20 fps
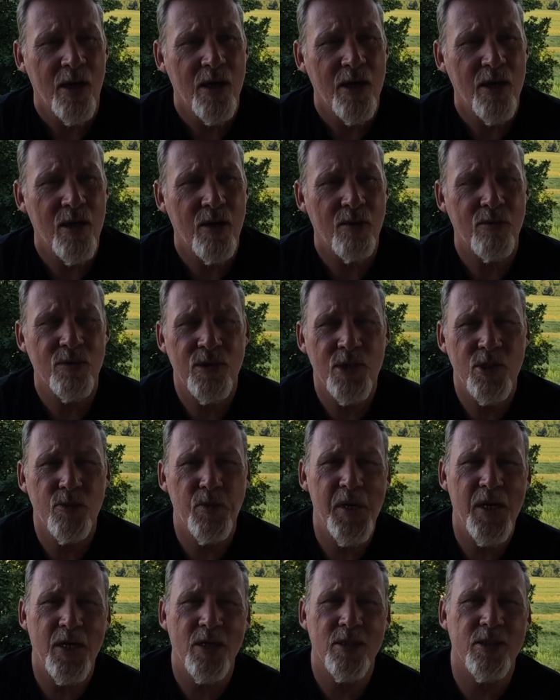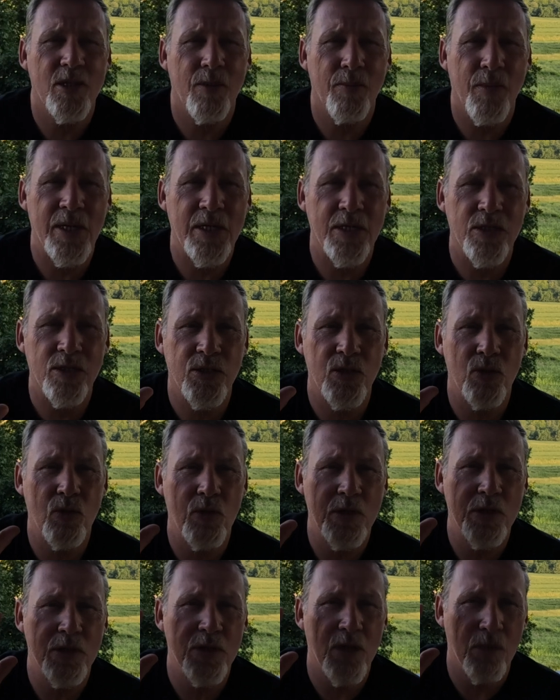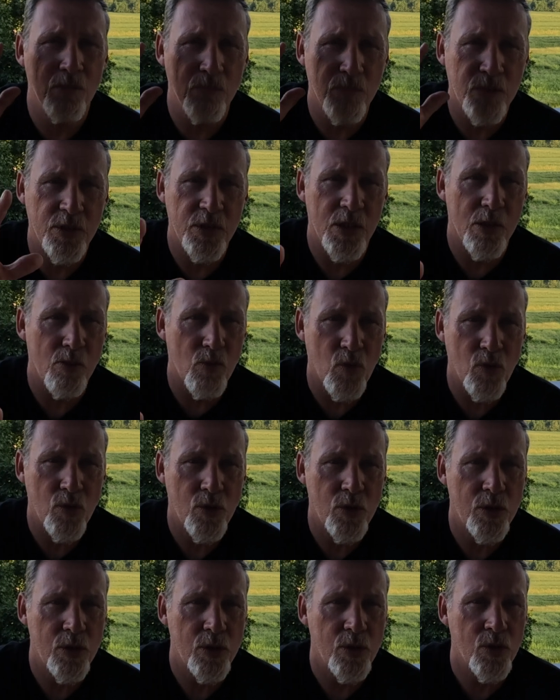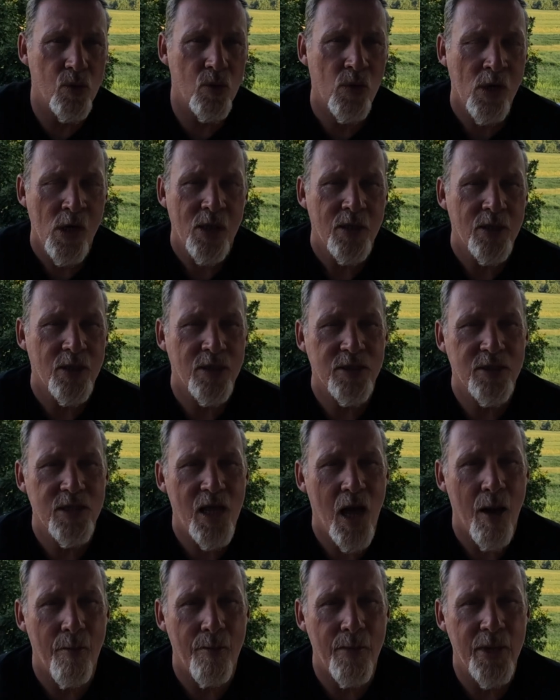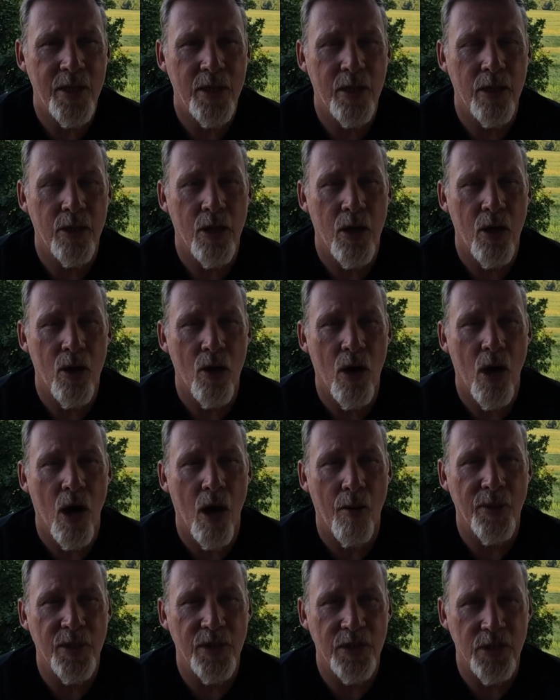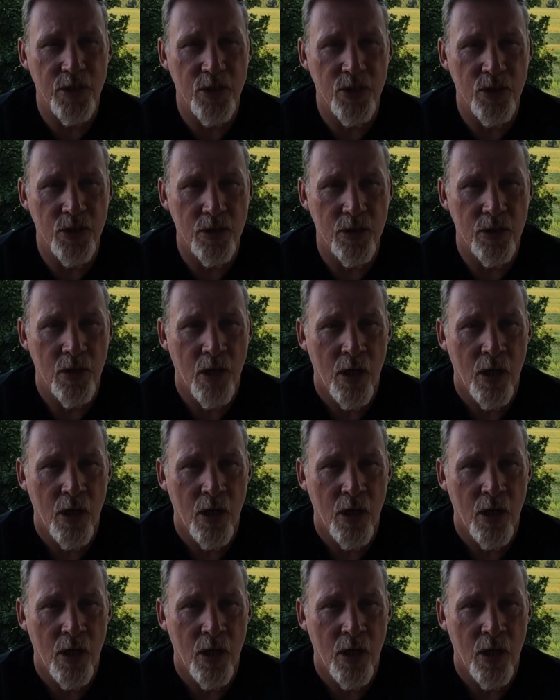you know, just because somebody's doing something similar to you does not mean that they're competition.